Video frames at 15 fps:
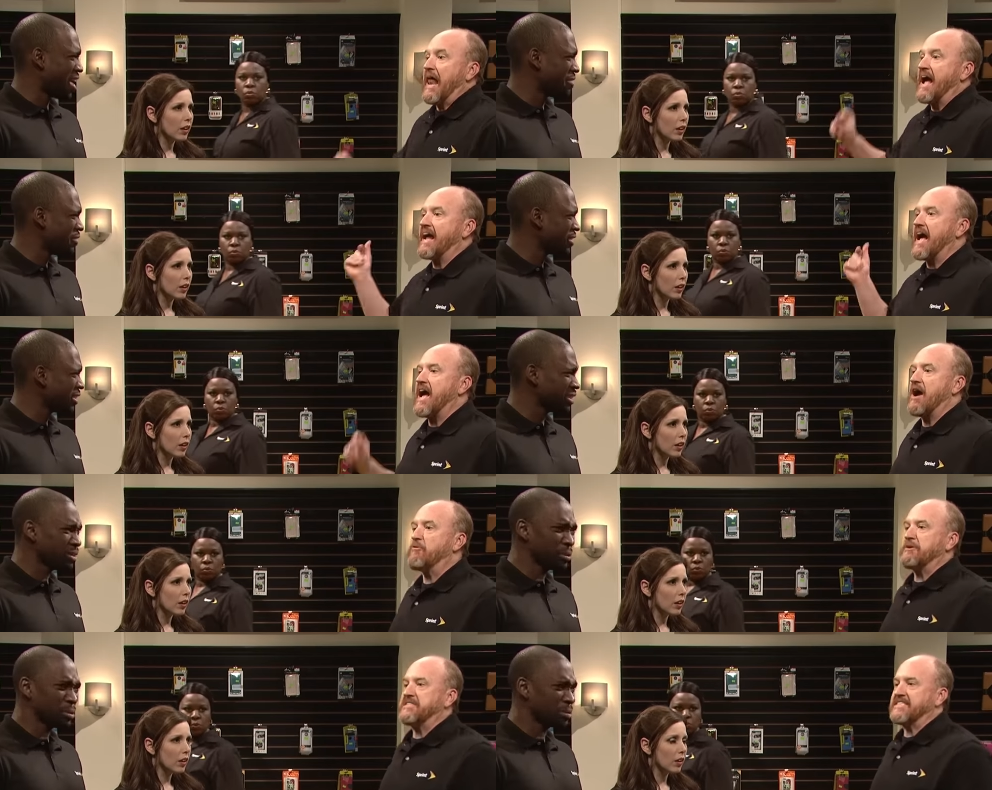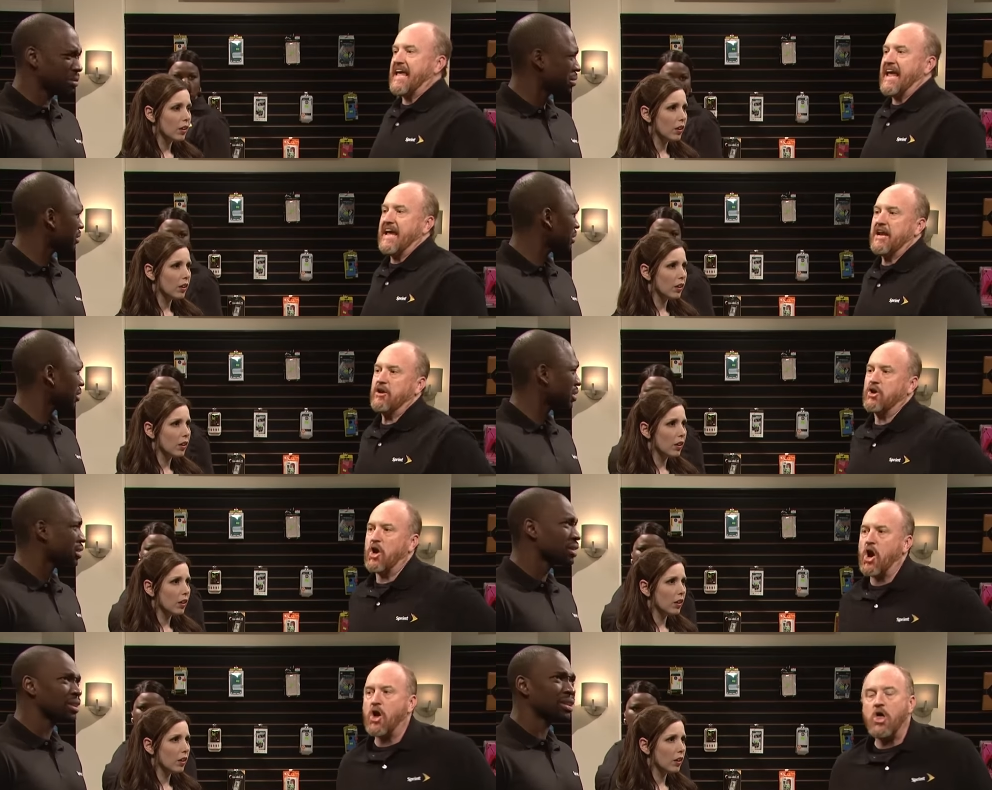Speaker 1: like I was
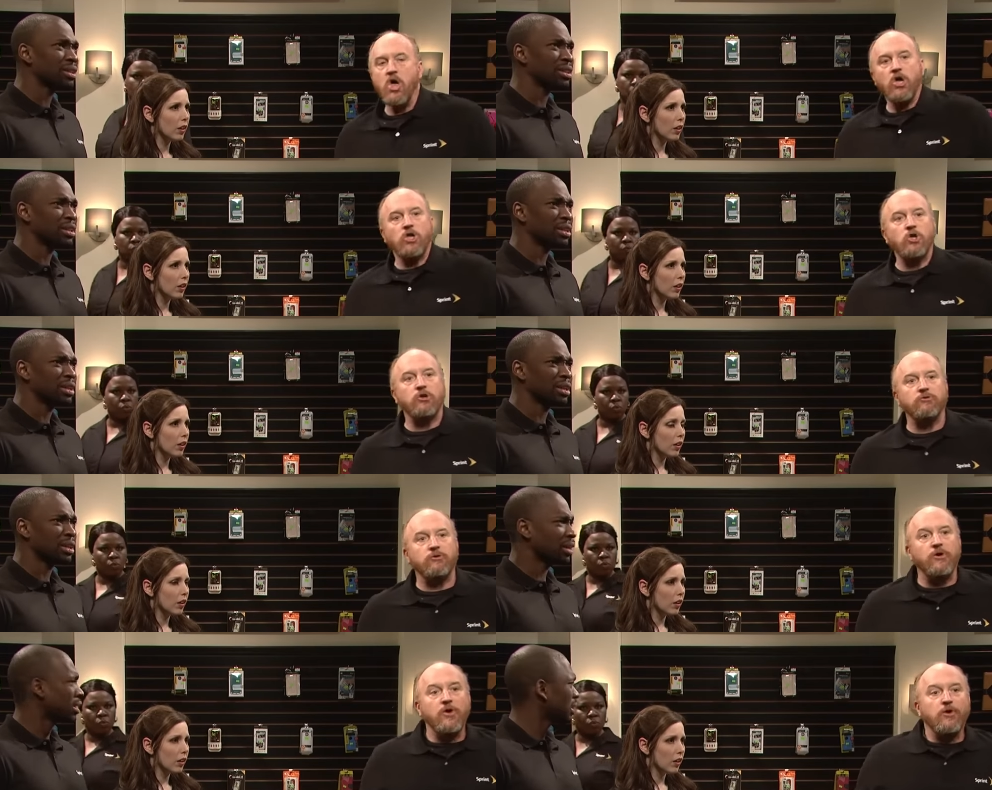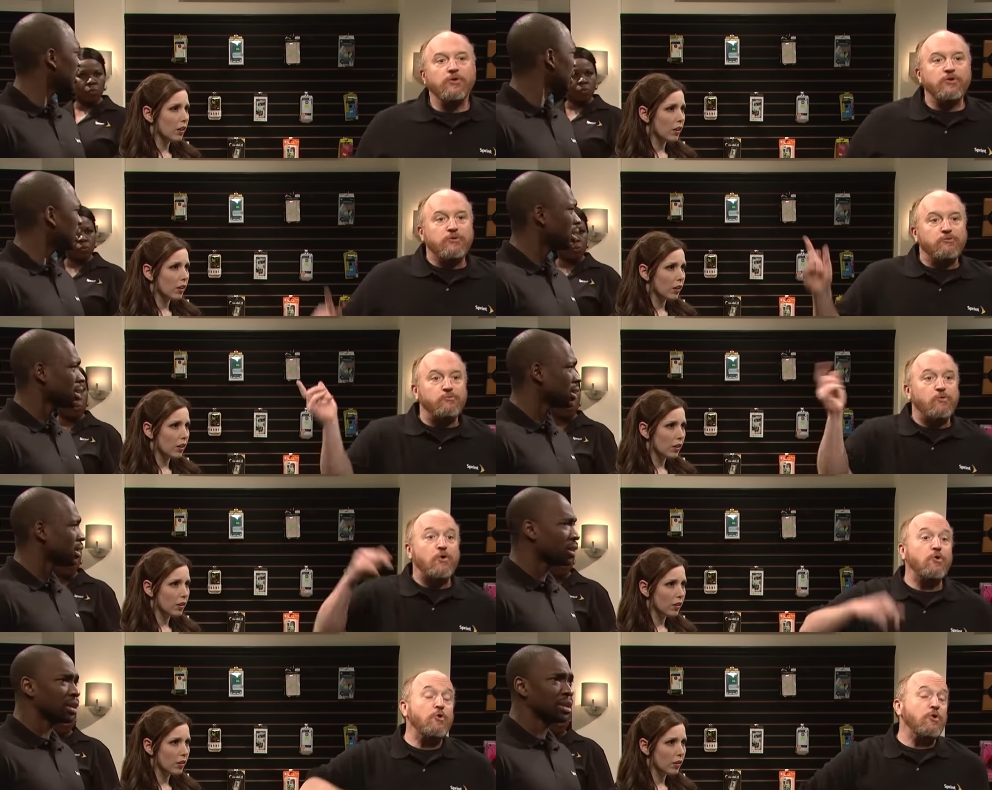saying, girl, you, you,
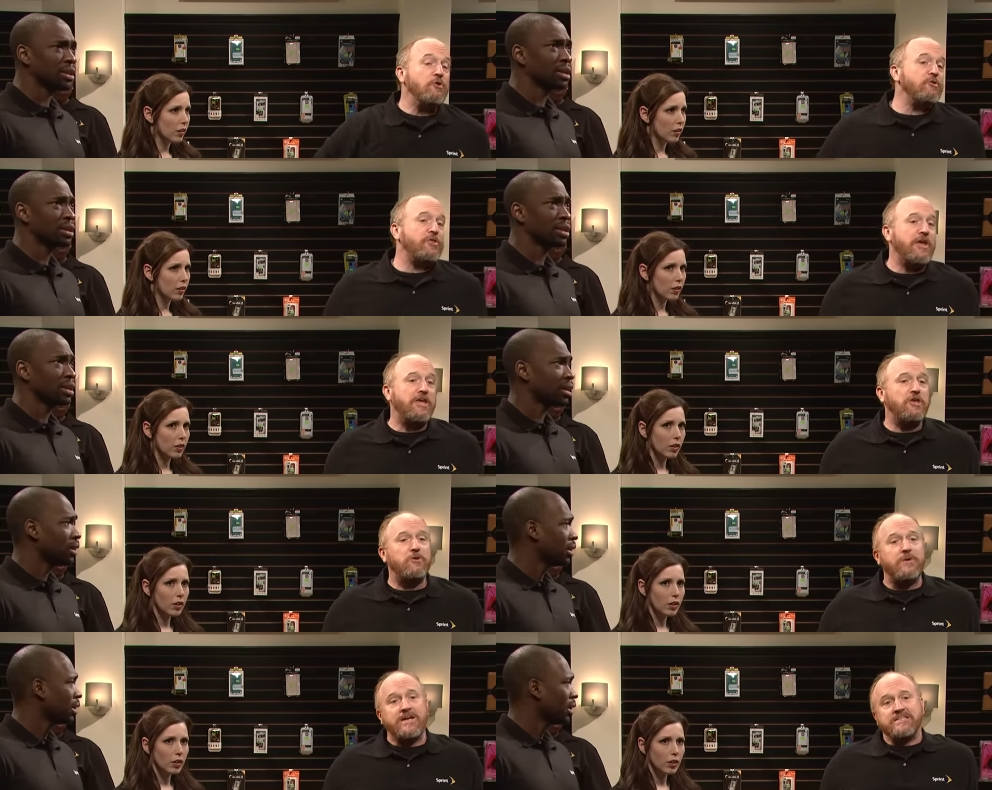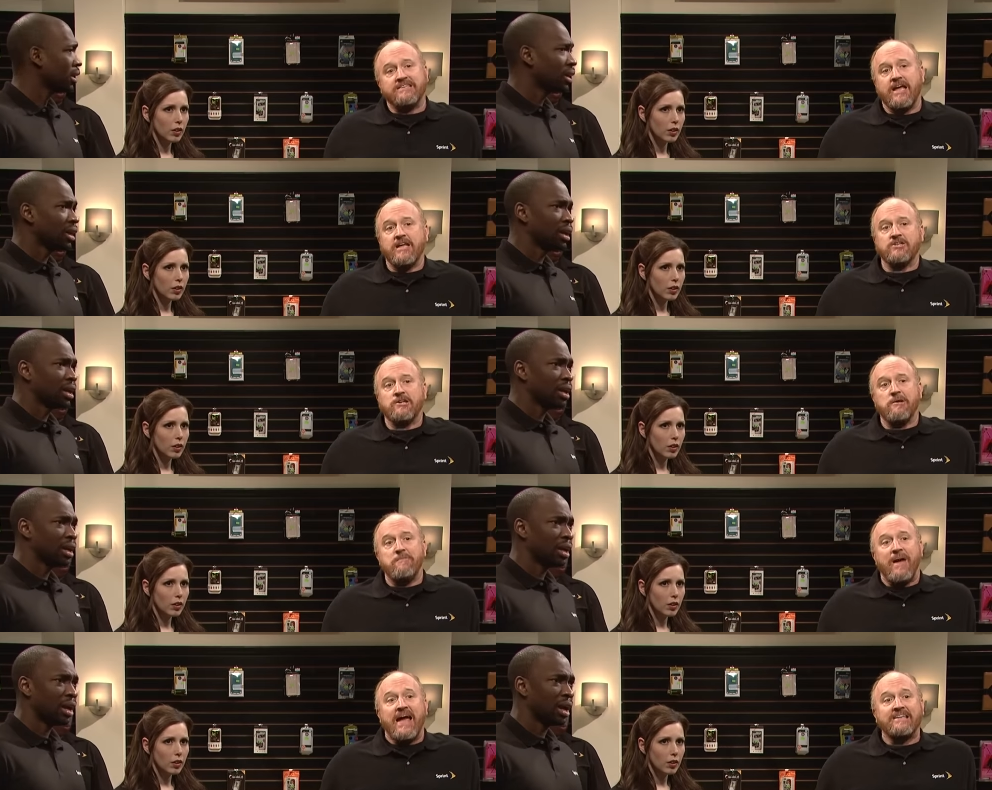well, who you think you is,
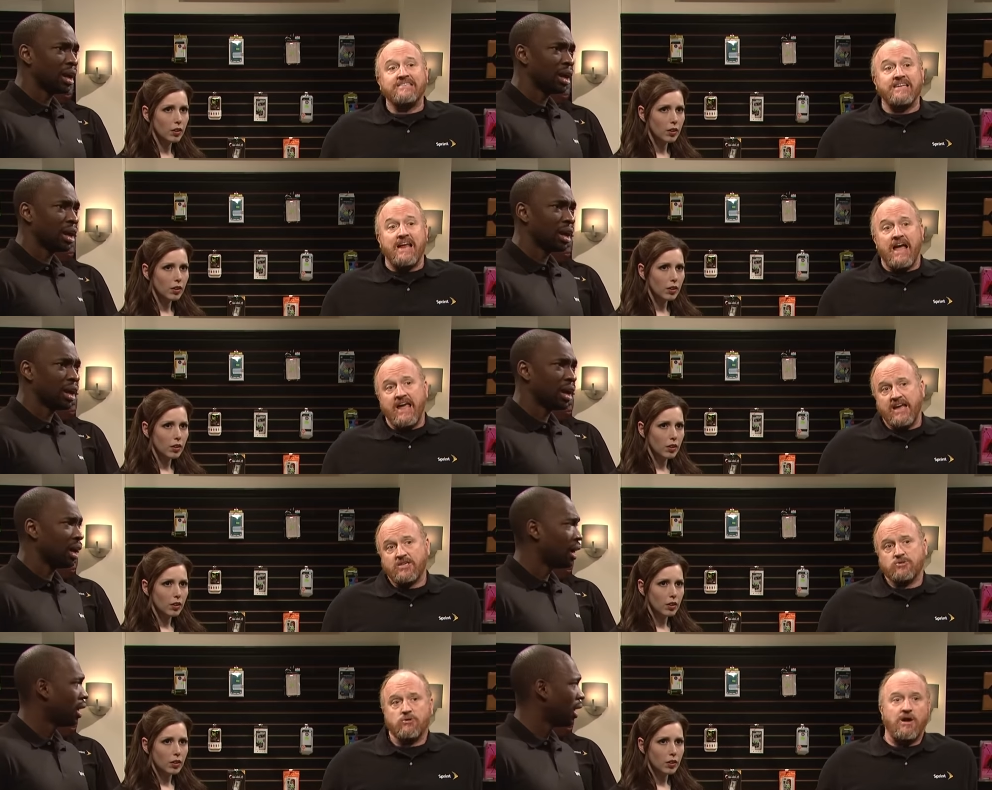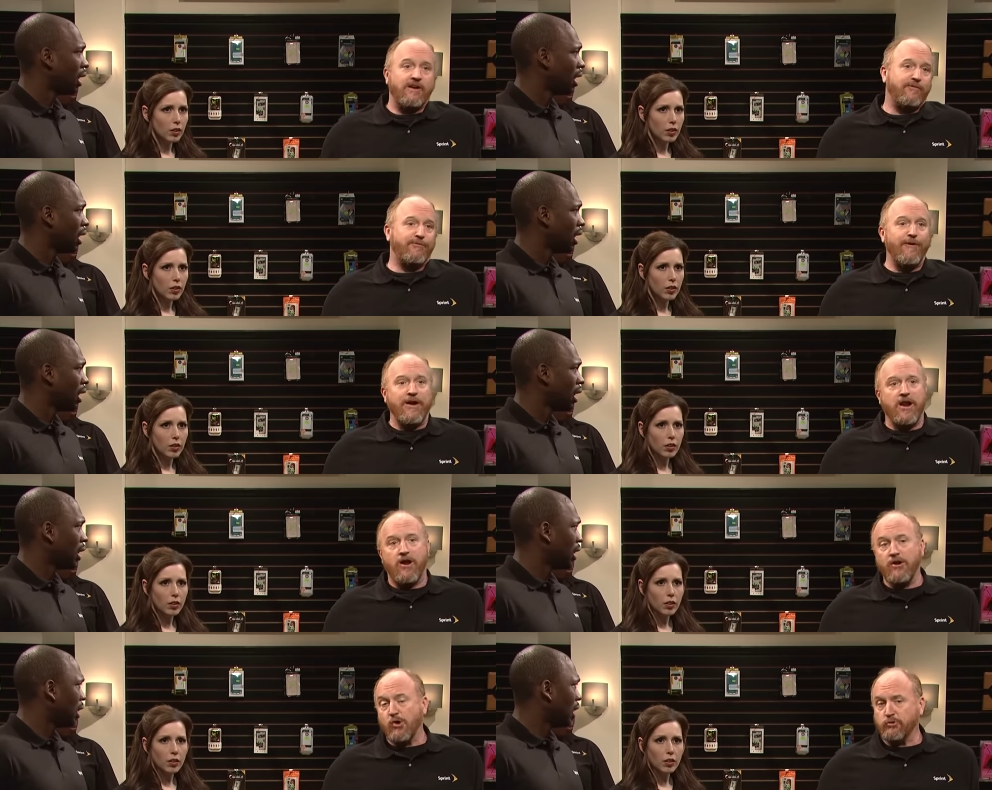Angela Bassett? I ain't trying to
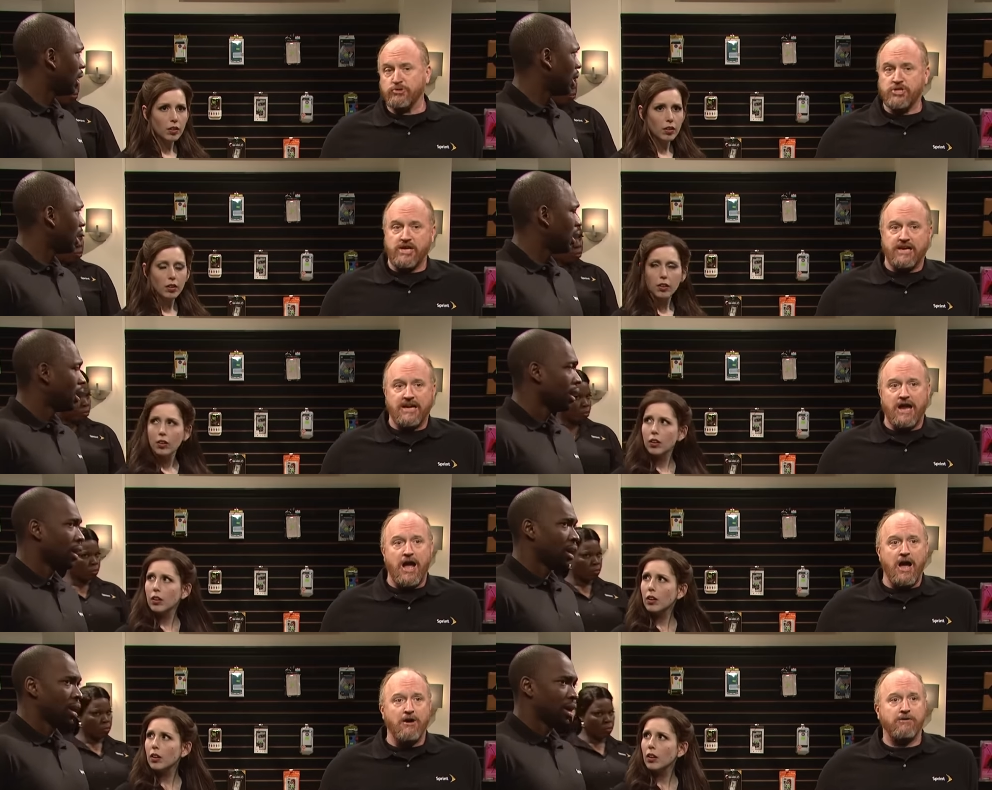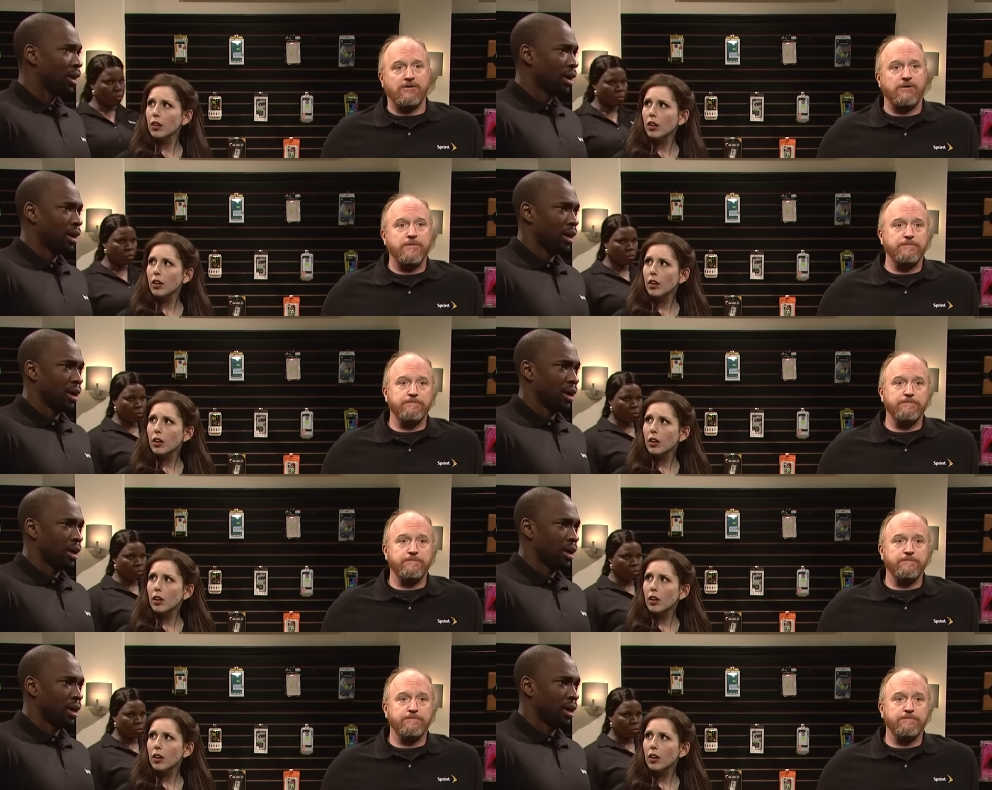front on no chicken hawk.